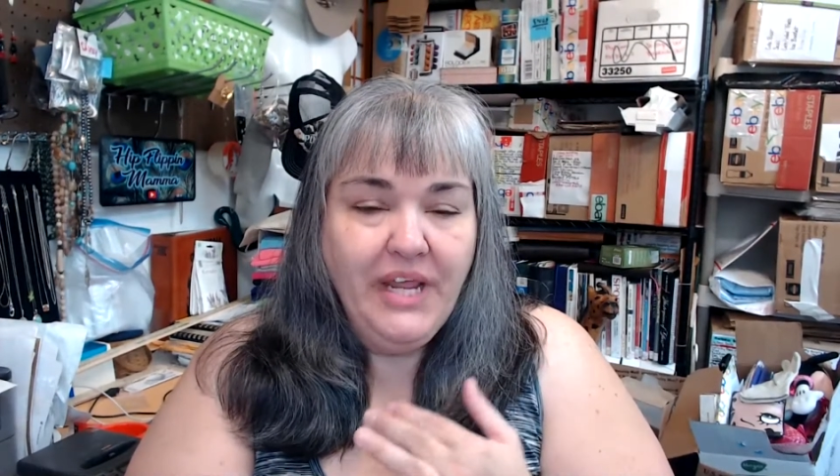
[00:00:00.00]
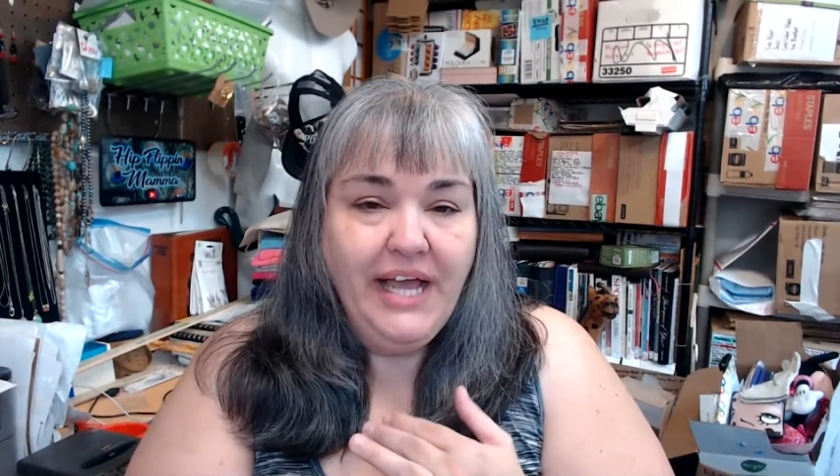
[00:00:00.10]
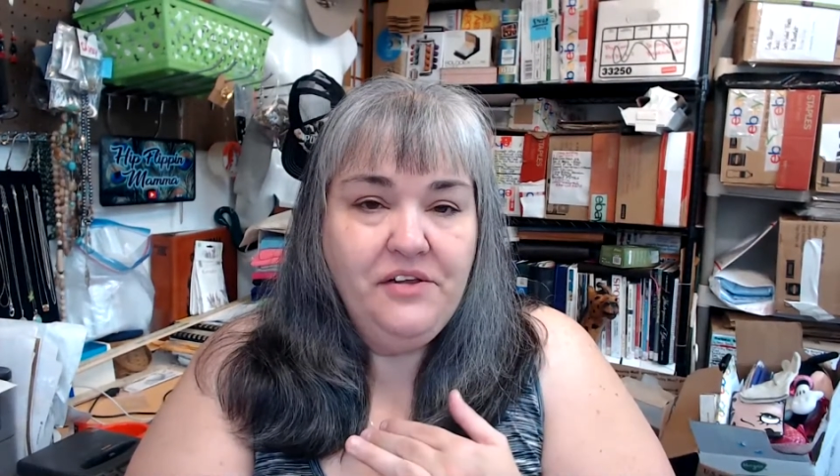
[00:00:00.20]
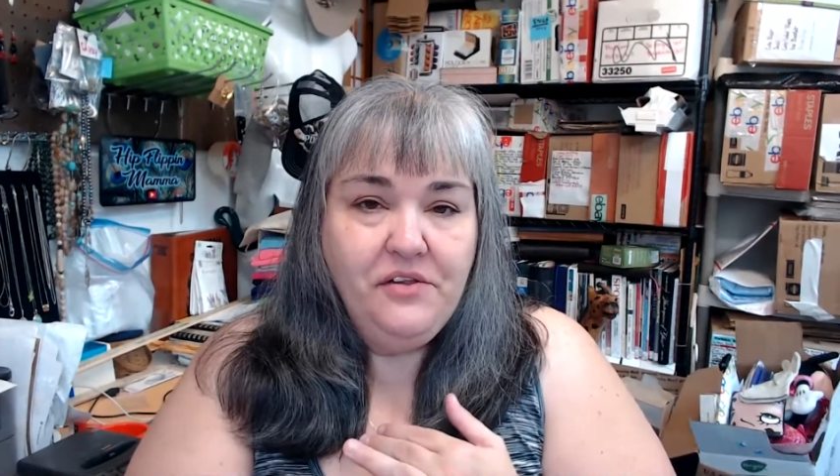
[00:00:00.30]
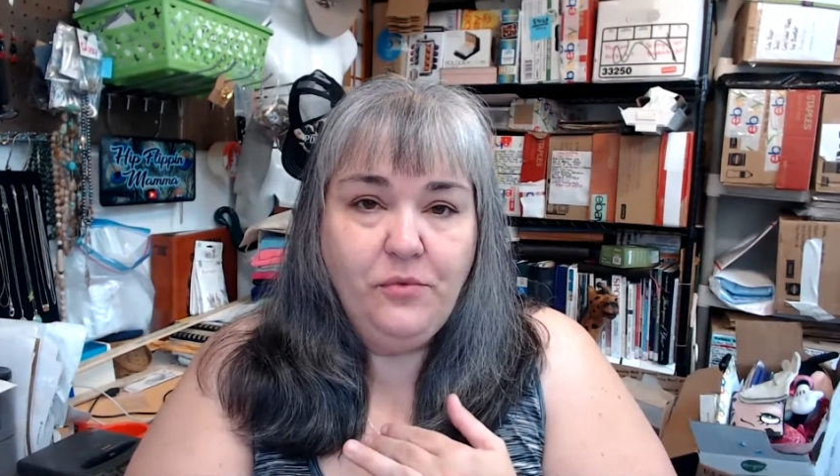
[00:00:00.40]

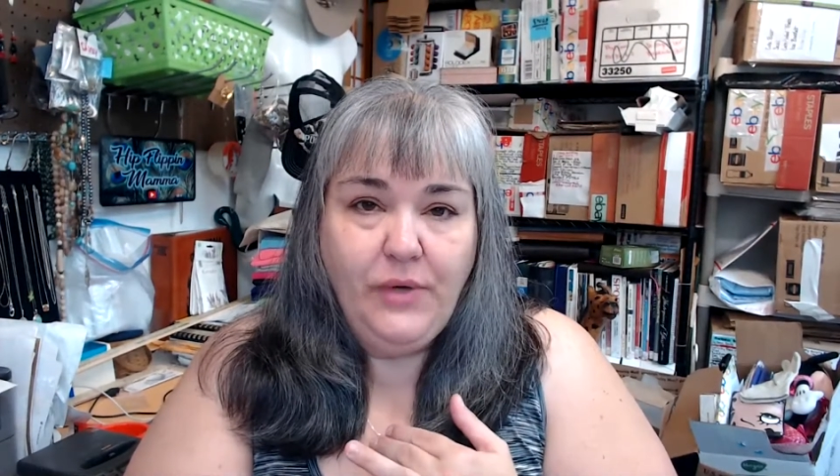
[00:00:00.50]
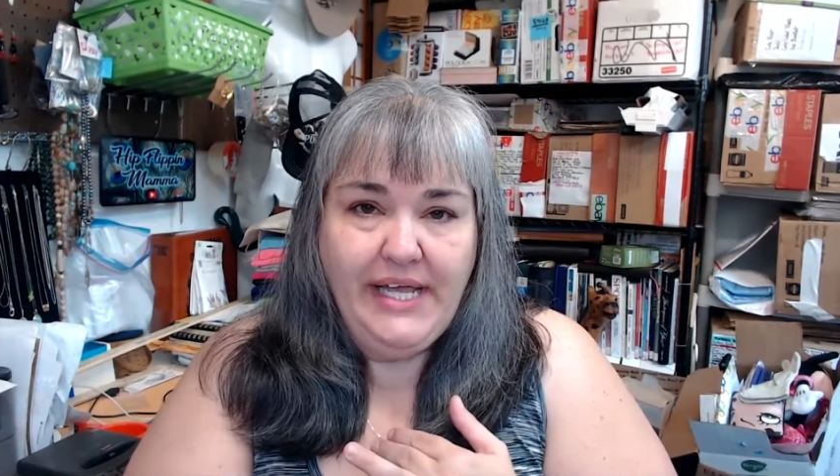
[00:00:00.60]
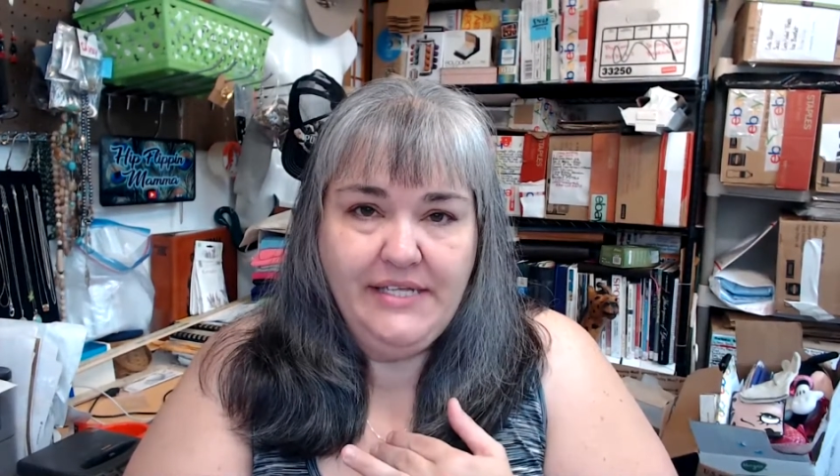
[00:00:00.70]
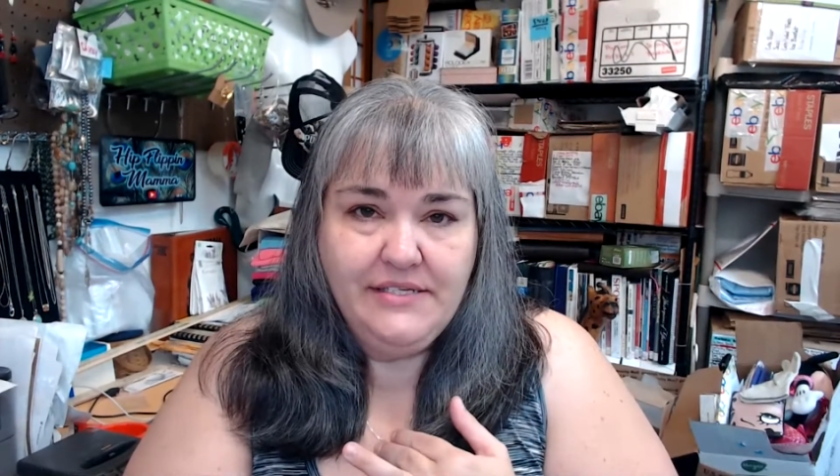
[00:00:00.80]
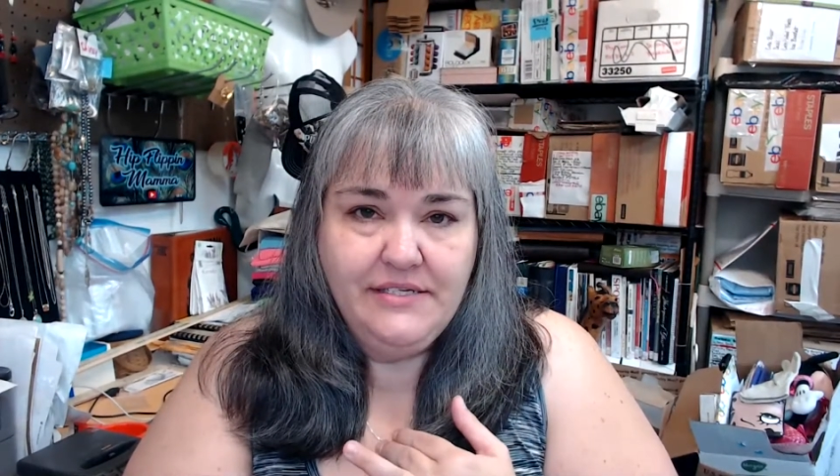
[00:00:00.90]
I do the
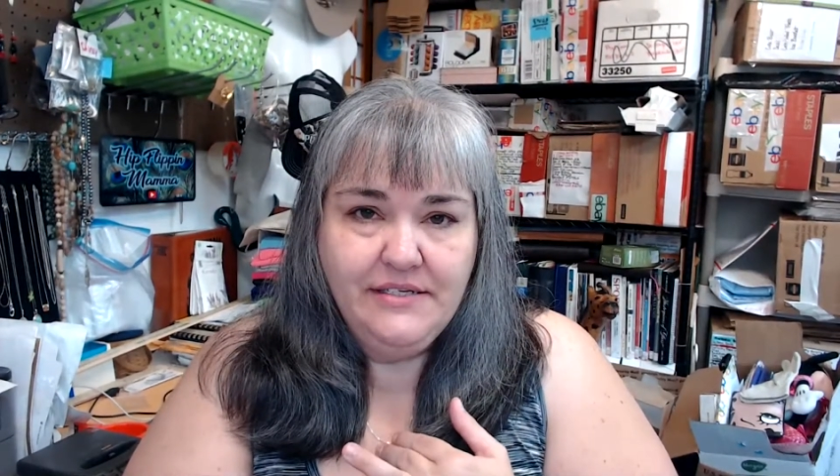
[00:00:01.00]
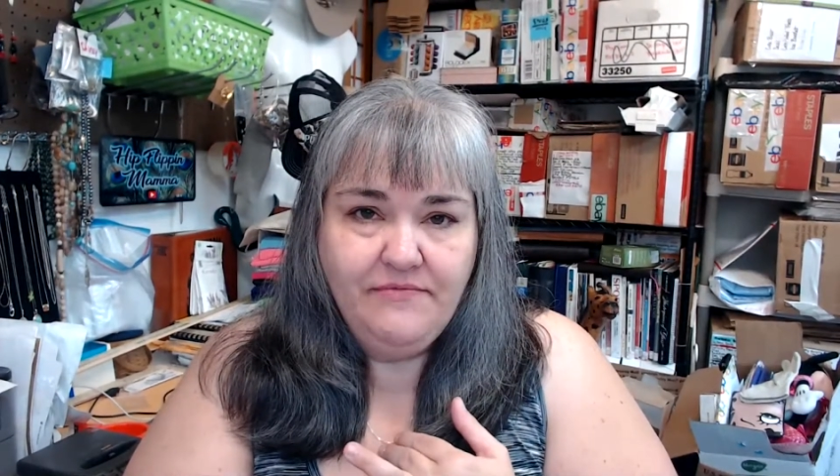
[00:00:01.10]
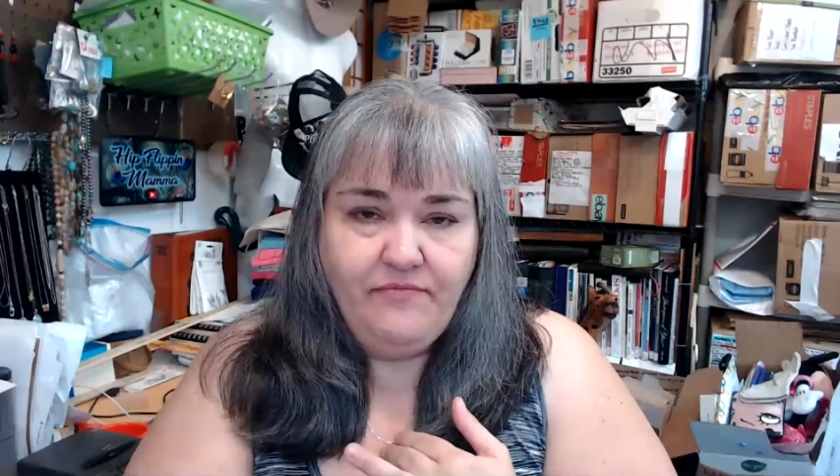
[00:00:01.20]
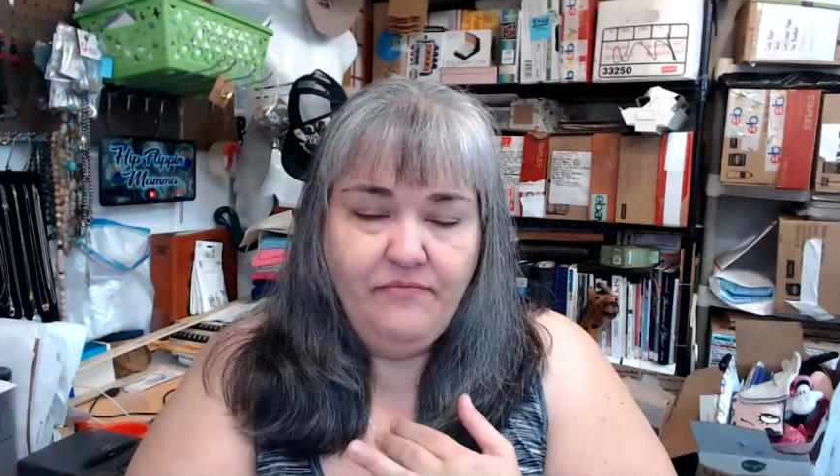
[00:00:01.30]
waist,